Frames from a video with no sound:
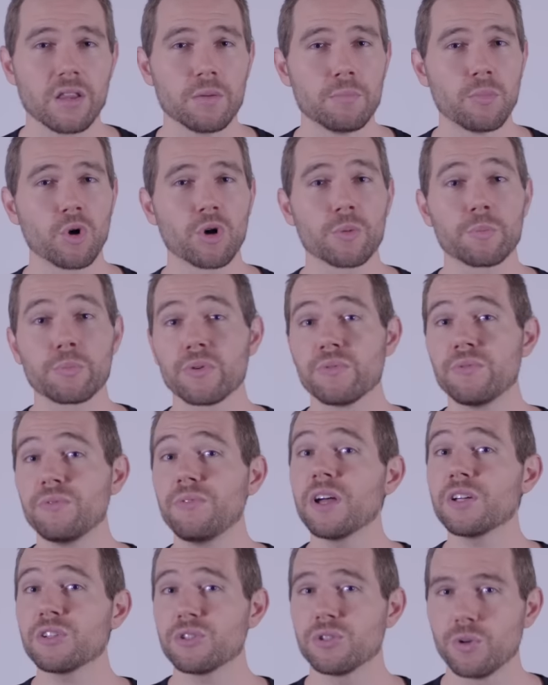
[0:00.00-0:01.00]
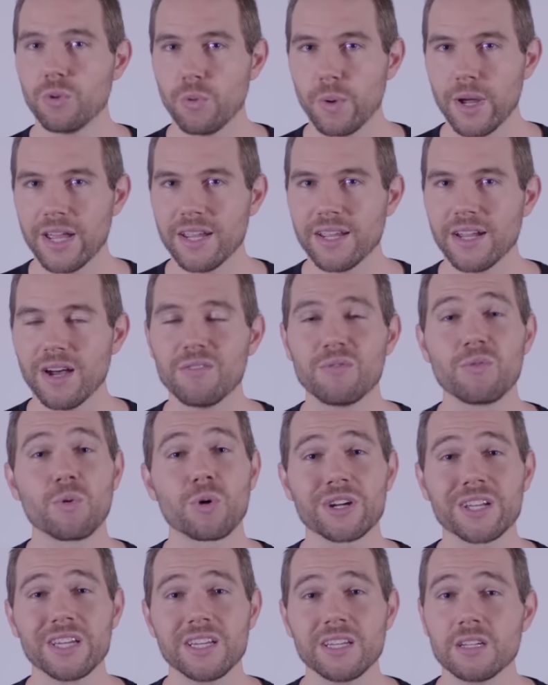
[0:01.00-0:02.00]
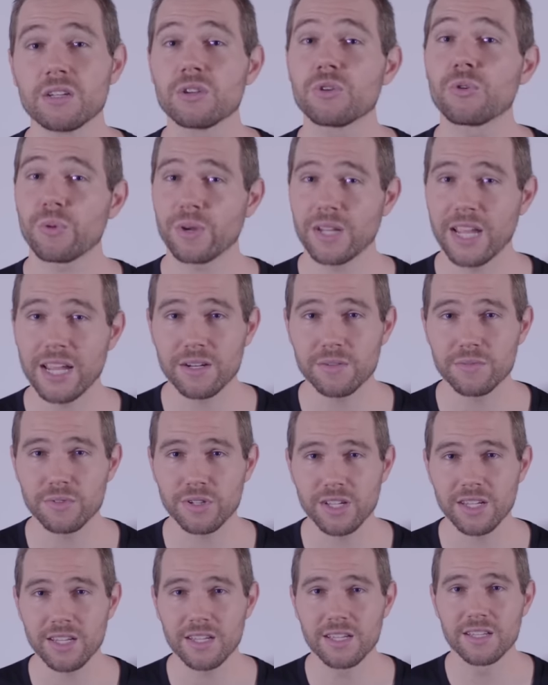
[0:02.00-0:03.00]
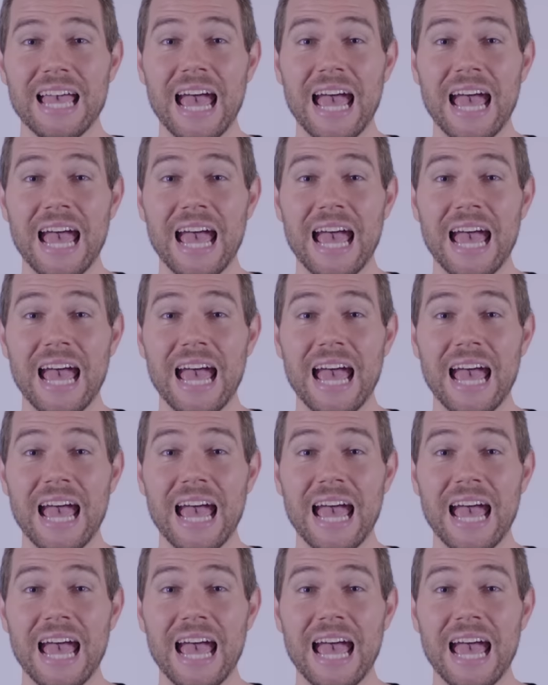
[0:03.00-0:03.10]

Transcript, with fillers: the more professional way of working creatively.